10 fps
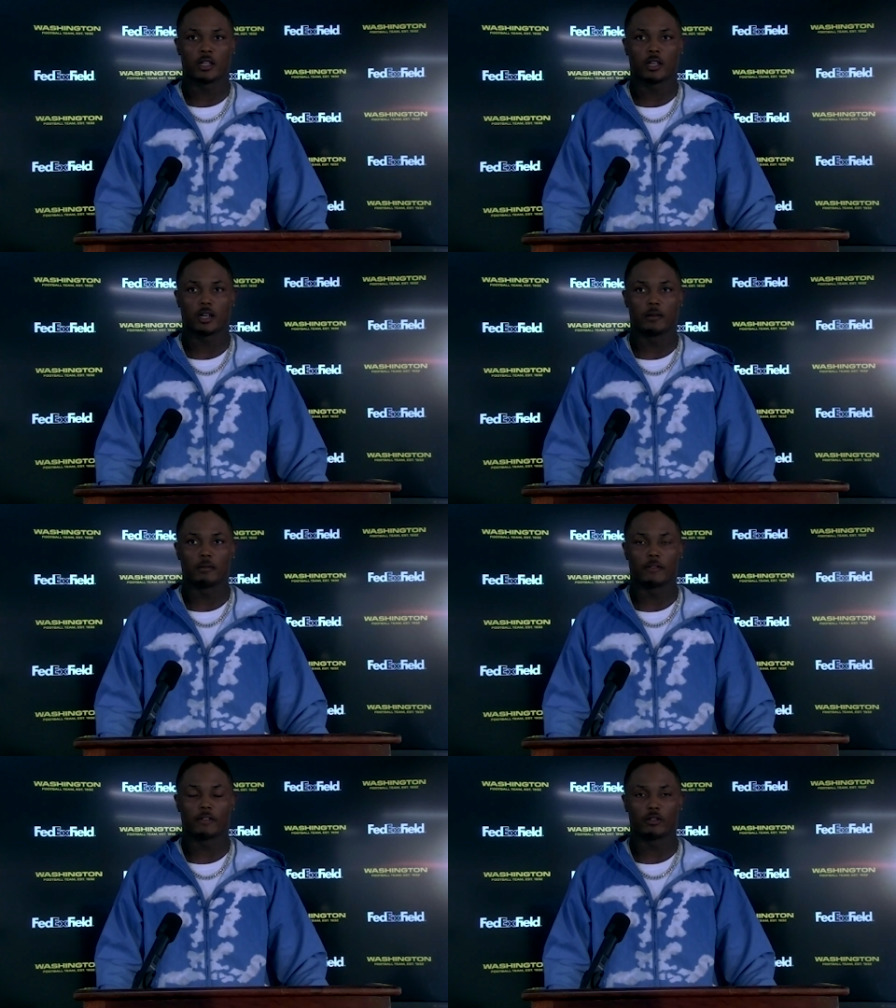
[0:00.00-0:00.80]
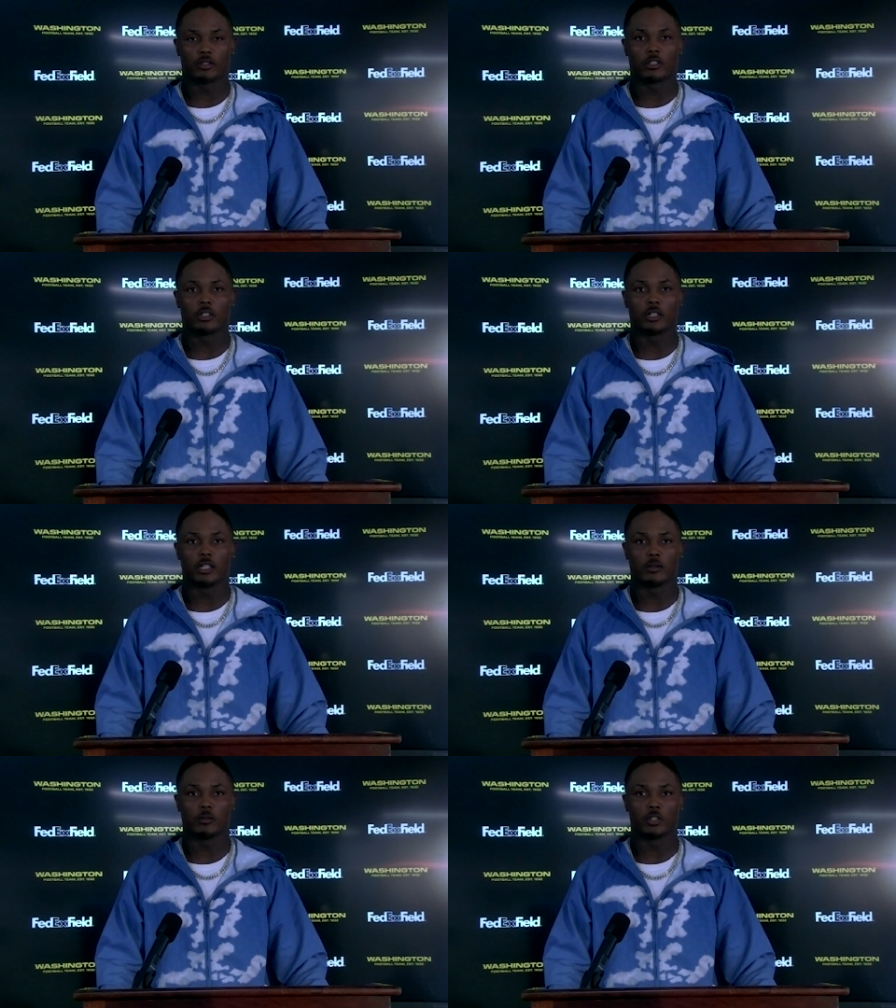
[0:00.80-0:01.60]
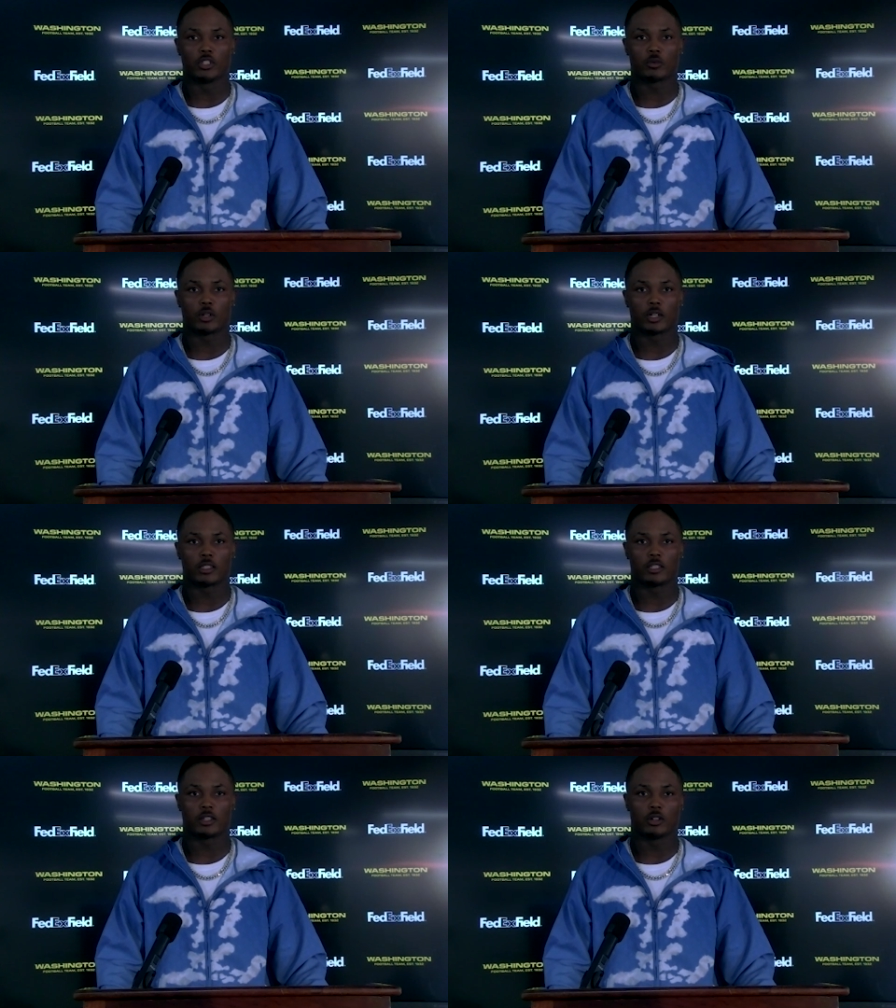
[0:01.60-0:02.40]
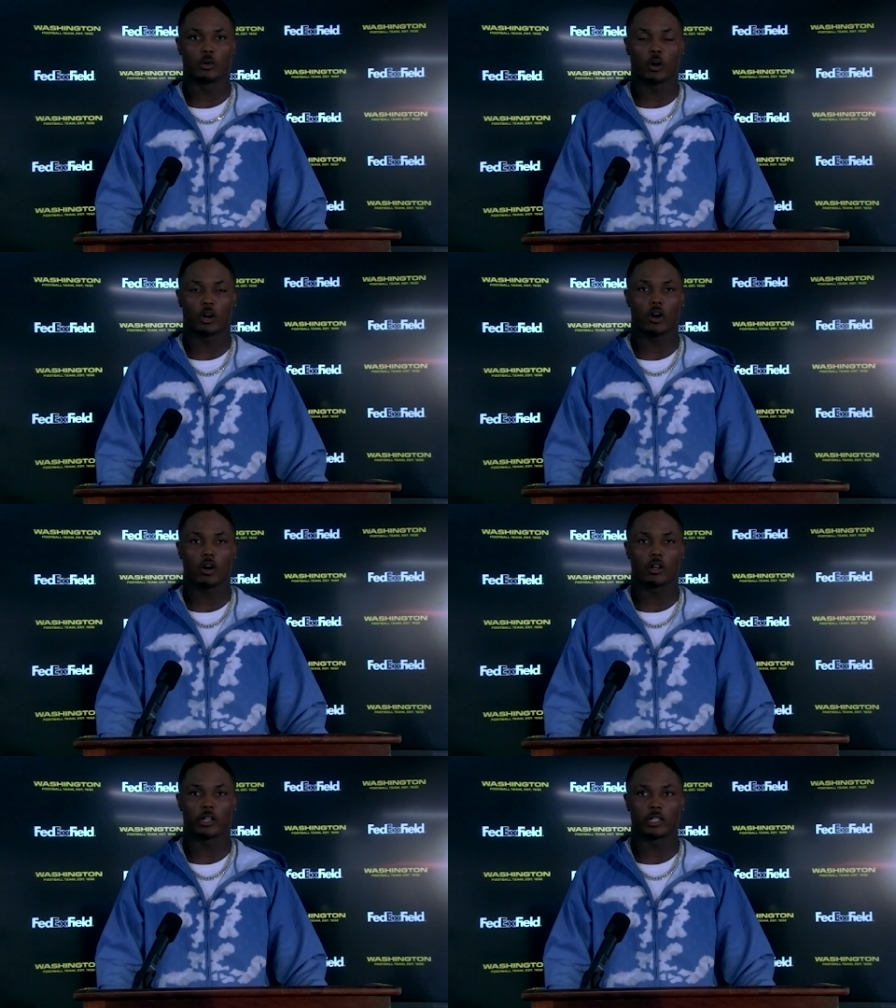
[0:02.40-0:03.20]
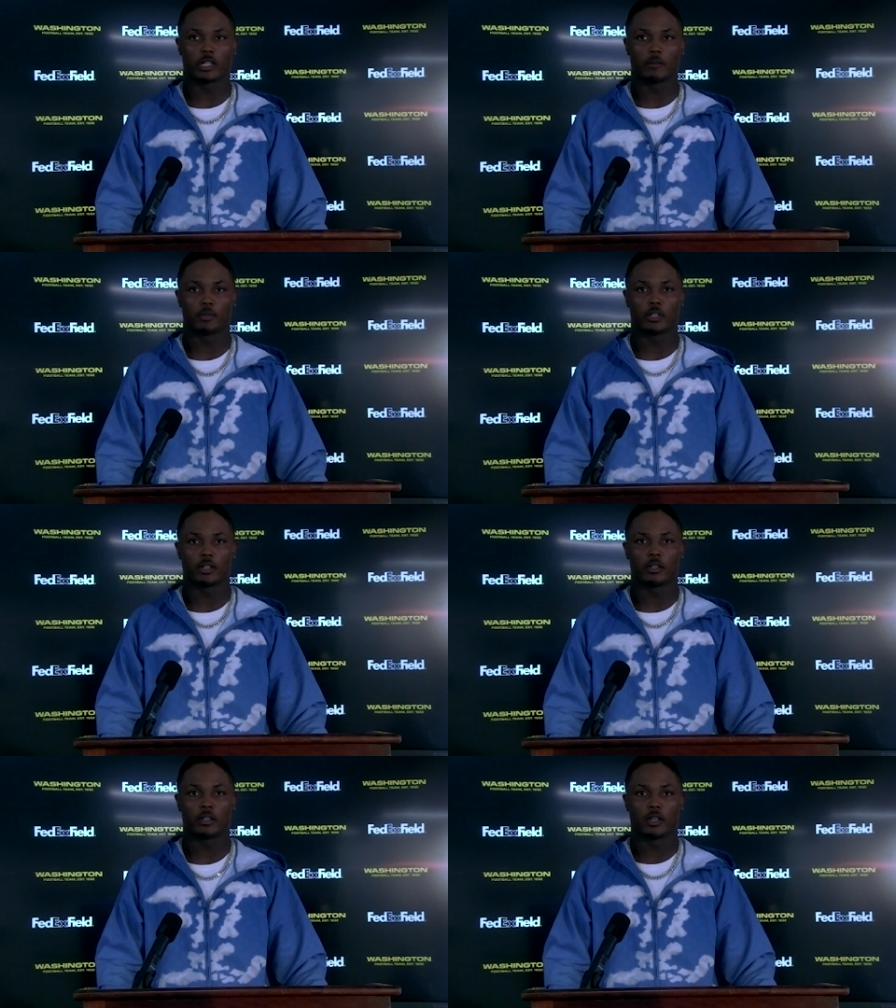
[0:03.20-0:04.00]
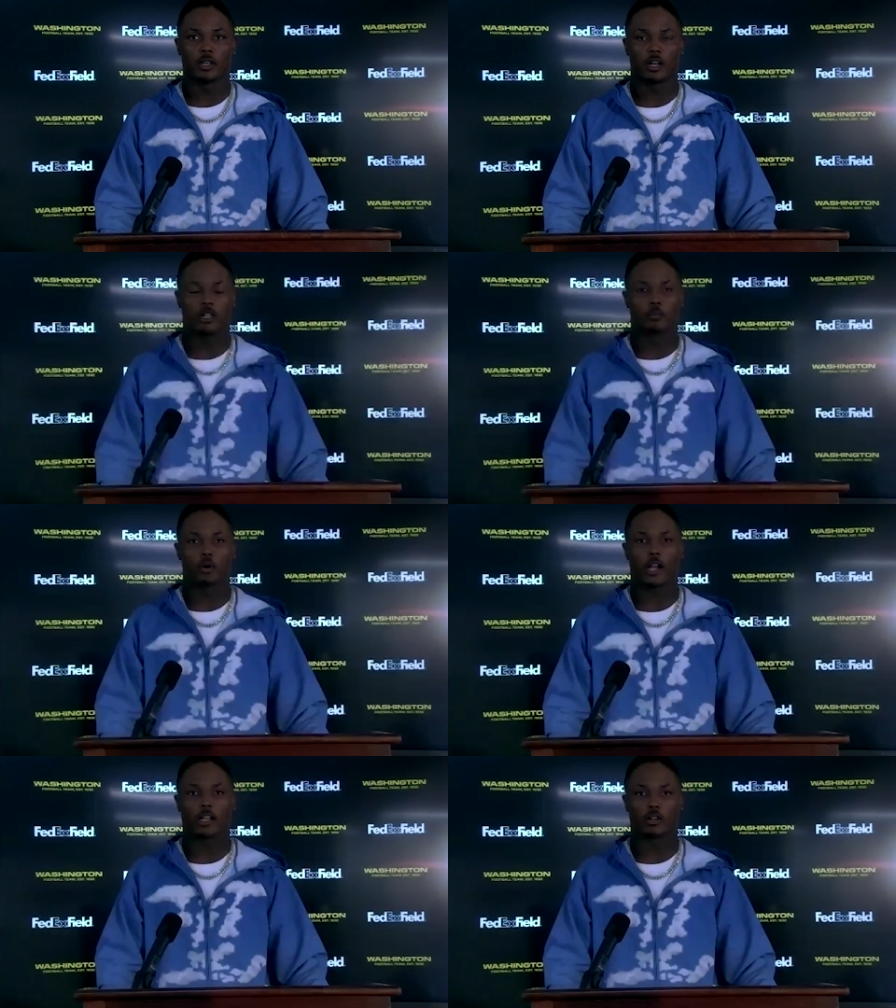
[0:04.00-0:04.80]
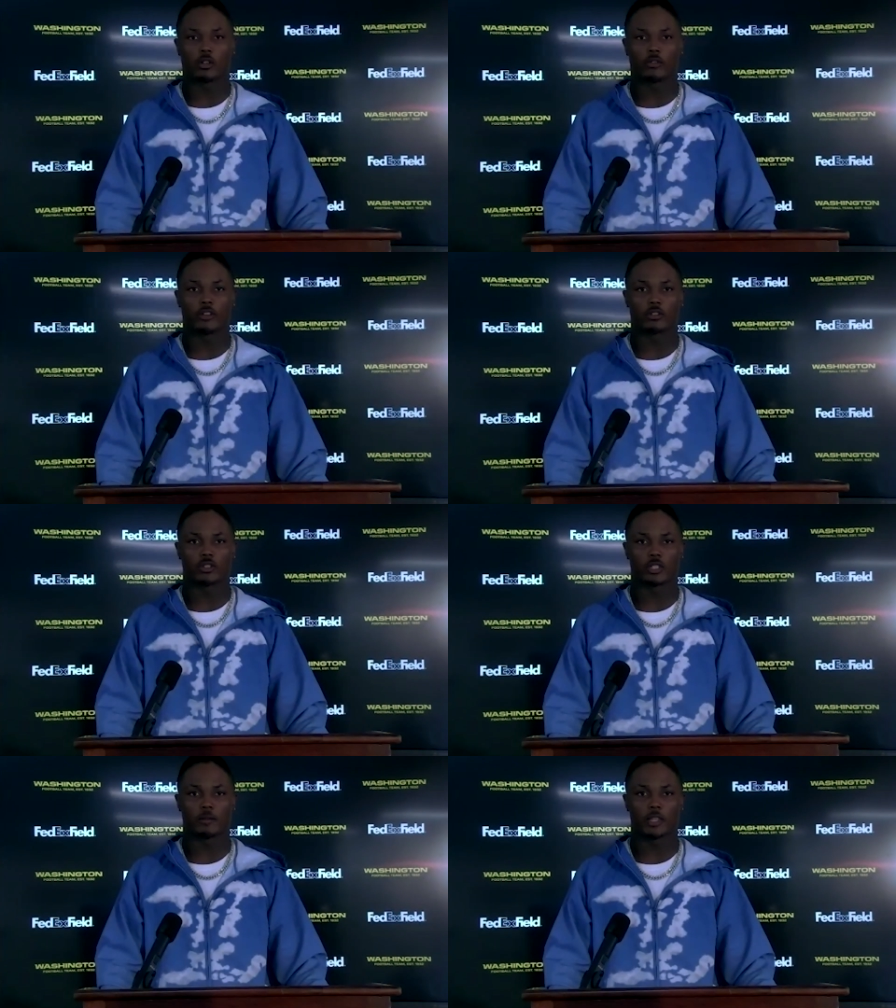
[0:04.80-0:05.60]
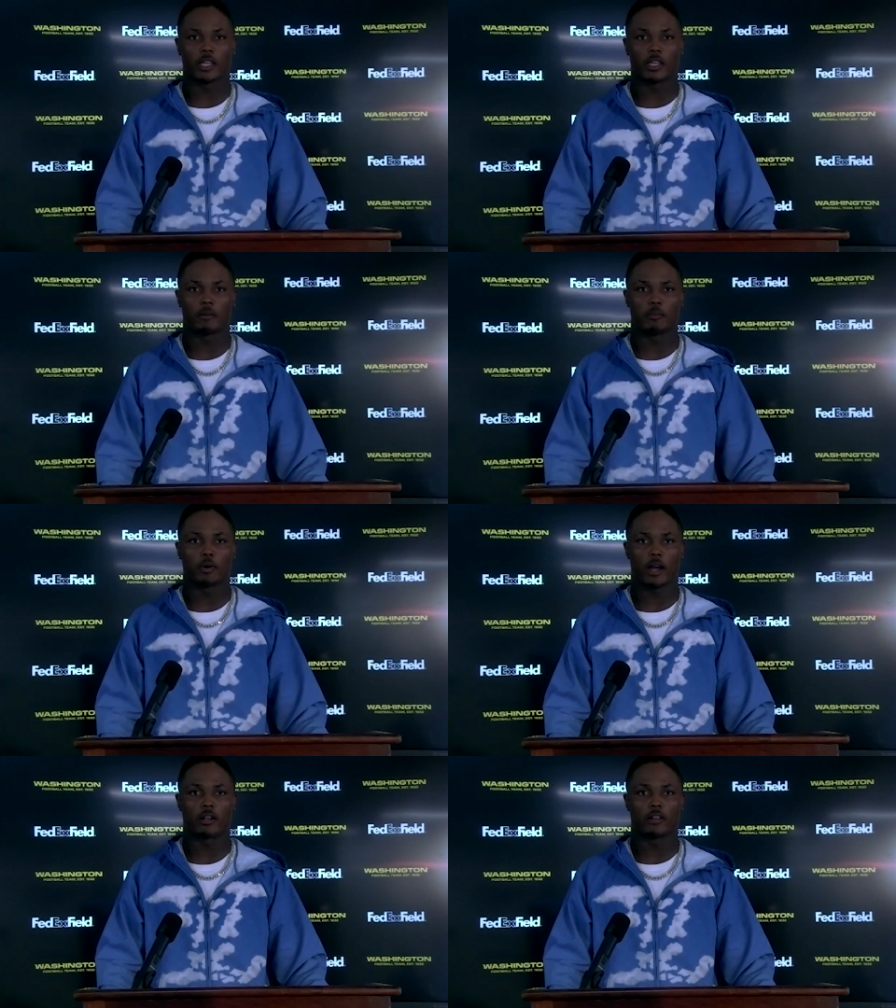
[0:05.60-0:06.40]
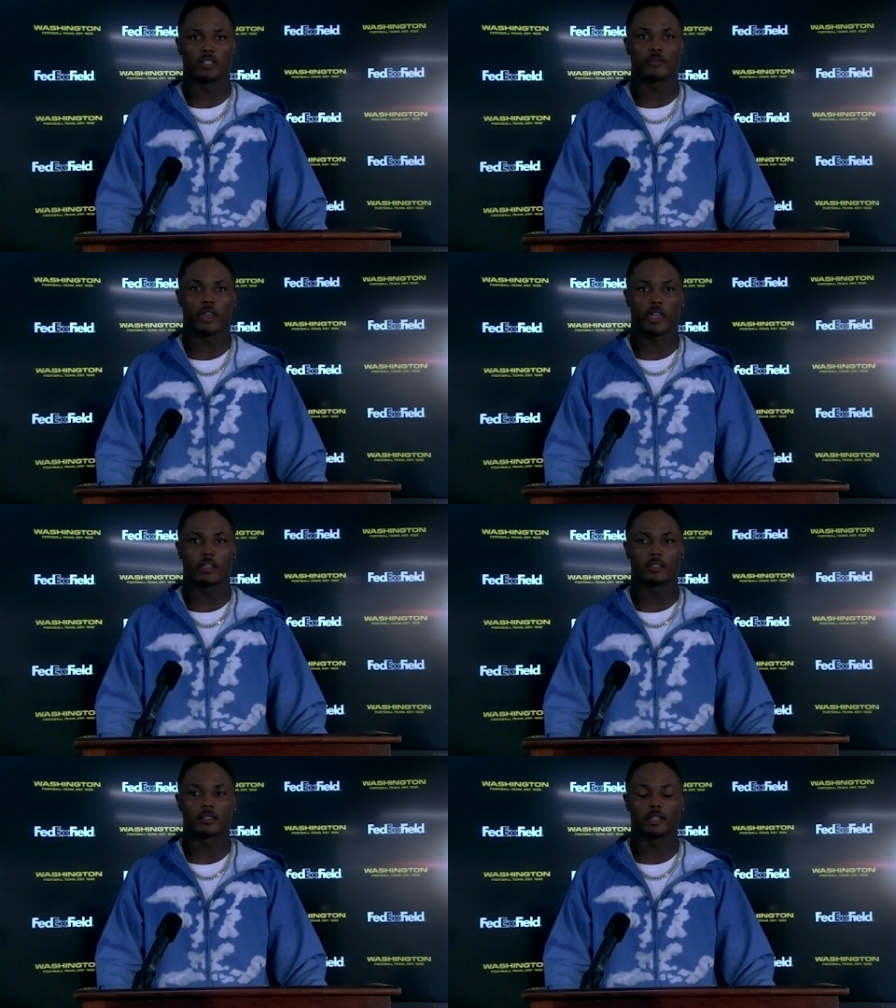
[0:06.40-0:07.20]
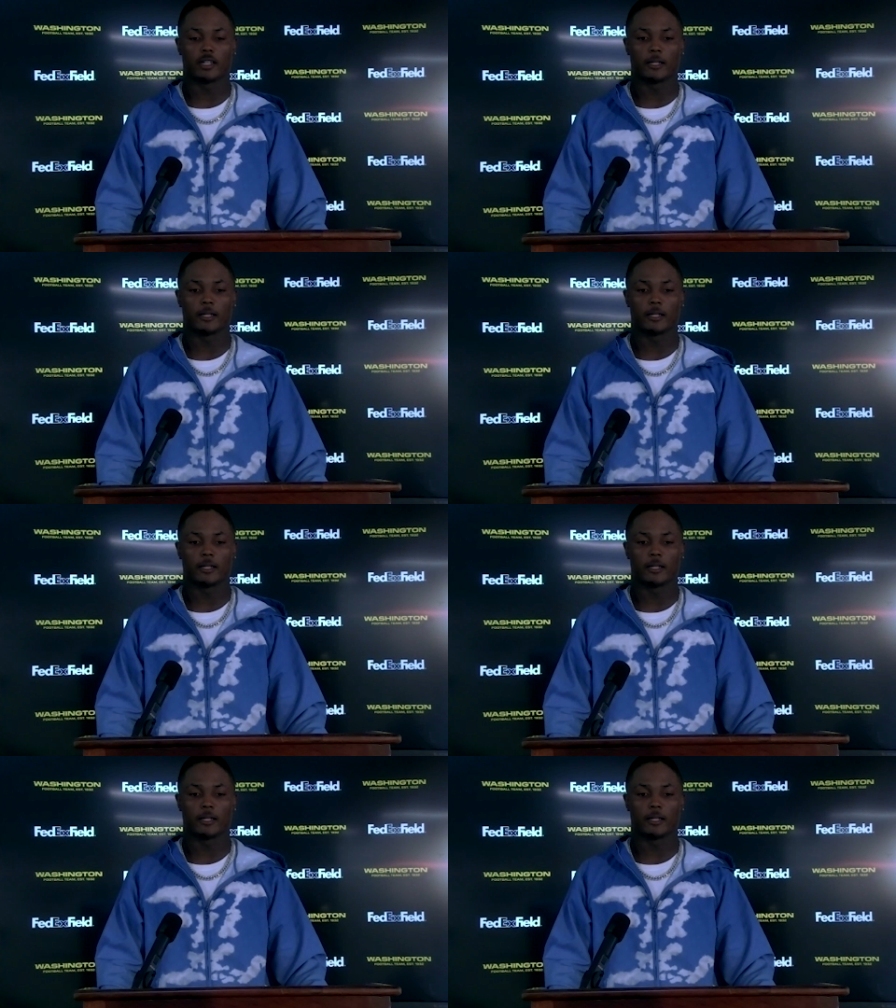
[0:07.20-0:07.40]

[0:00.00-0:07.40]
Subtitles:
It feels good. And we just want to continue to work harder and put a good product on the field. So it's something they could be proud of as fans.